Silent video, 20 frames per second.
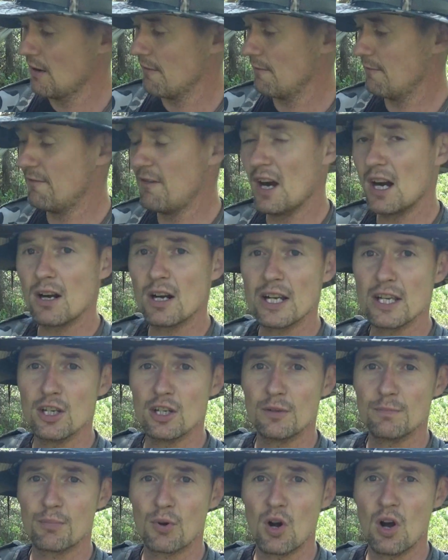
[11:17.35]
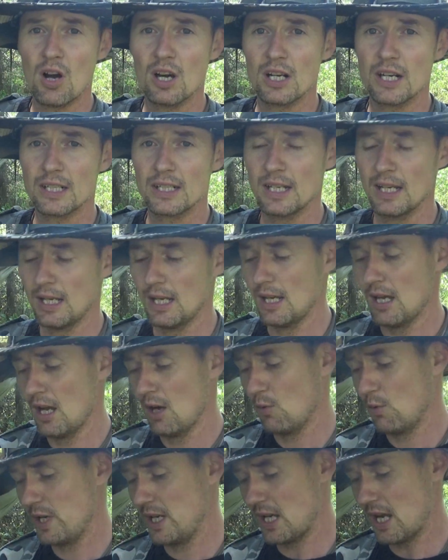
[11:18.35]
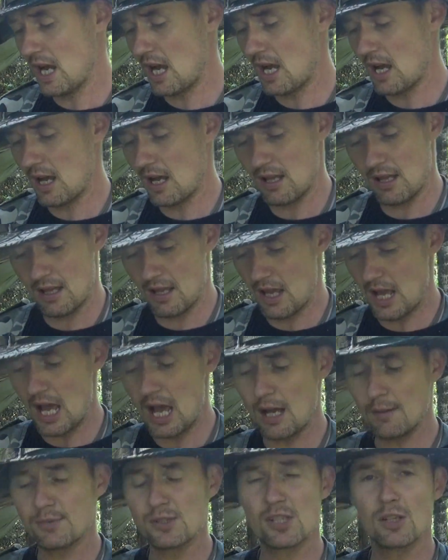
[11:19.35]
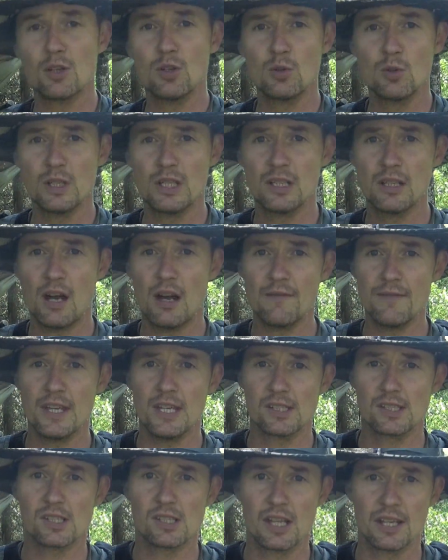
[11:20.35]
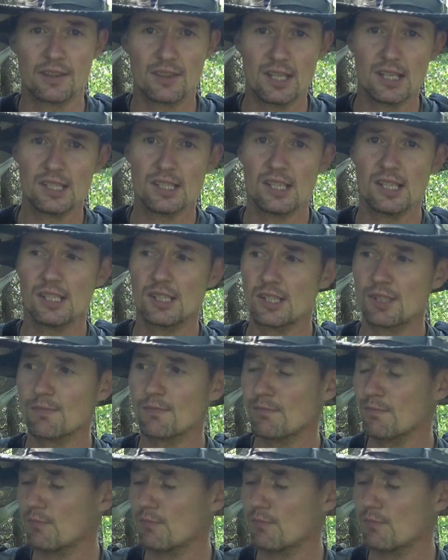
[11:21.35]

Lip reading: Very good product. We absolutely love this. Like, this is